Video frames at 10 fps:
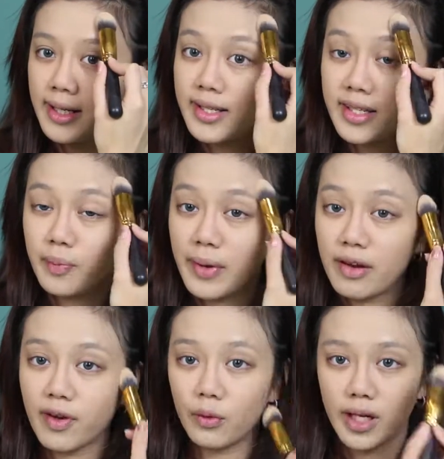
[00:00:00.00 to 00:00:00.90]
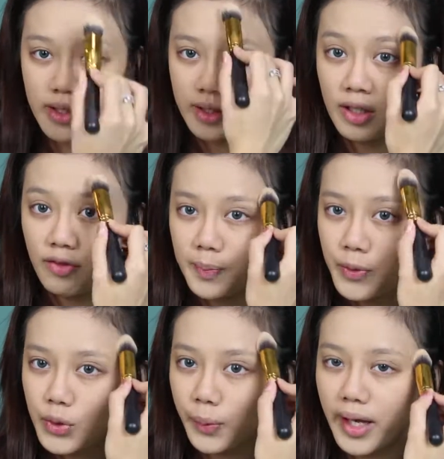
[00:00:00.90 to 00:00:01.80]
this is a matte foundation. If you
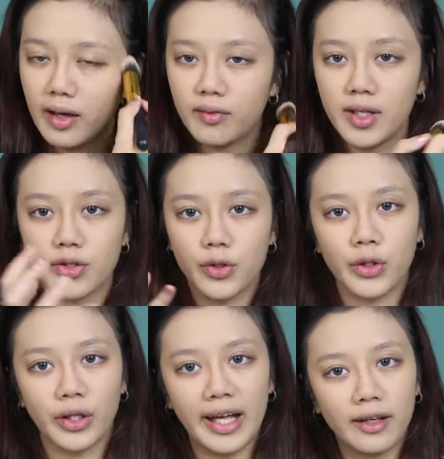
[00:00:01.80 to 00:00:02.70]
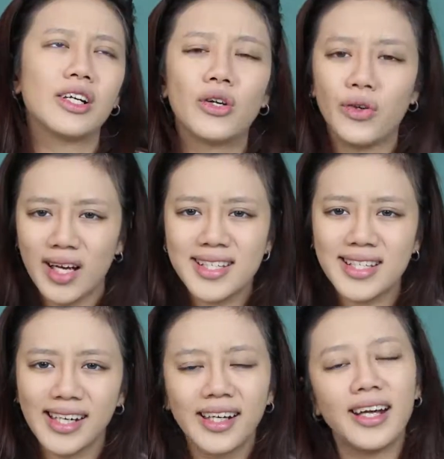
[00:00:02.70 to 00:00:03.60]
put too heavy, it's gonna get
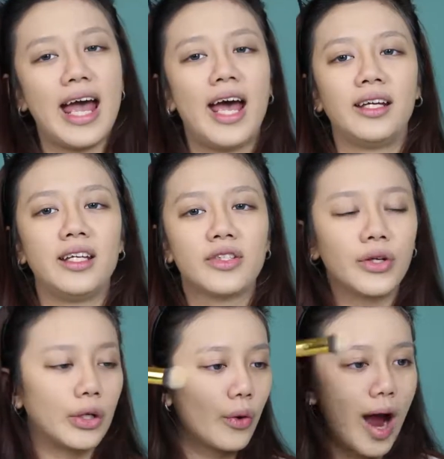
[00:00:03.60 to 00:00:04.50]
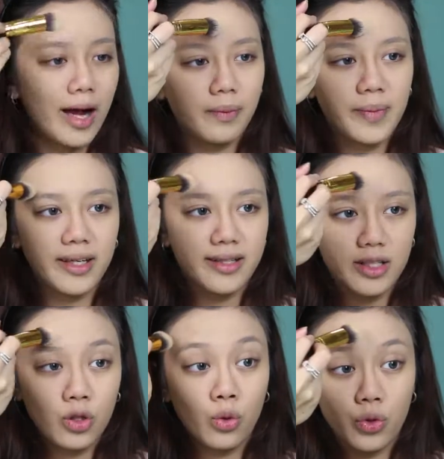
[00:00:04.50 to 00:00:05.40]
crusty and it's gonna crack because
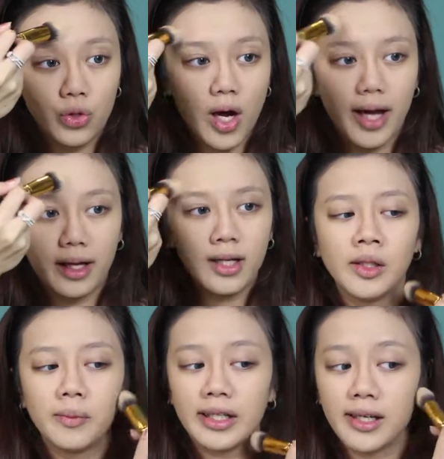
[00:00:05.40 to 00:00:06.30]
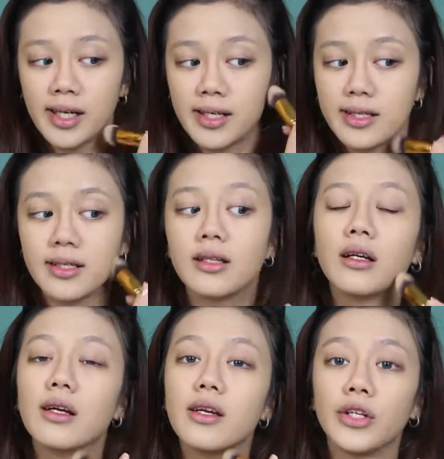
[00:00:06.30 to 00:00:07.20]
it's too dry, because,
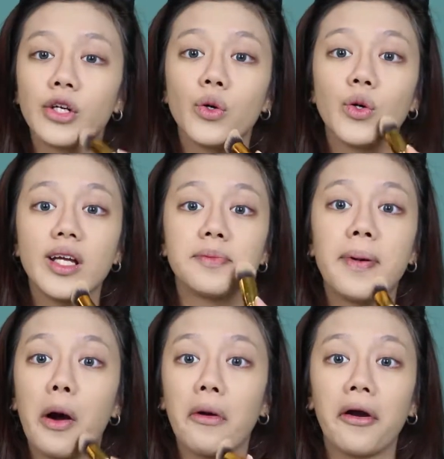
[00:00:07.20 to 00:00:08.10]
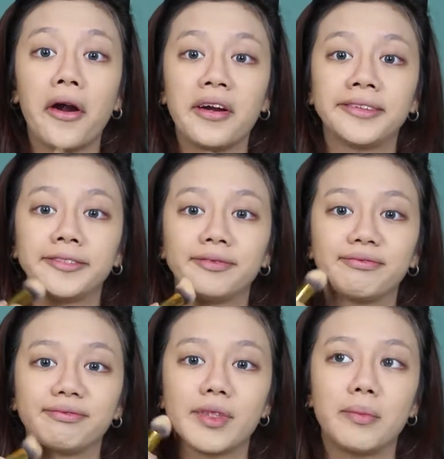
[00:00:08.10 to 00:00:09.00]
you know, it's powder.
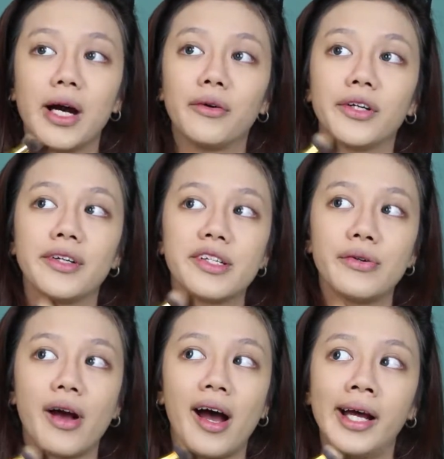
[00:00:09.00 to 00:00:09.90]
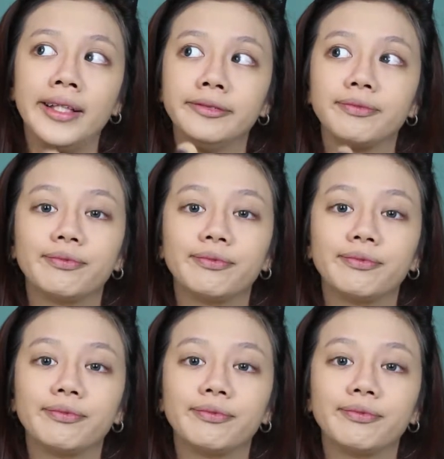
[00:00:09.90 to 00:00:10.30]
Powder is dry.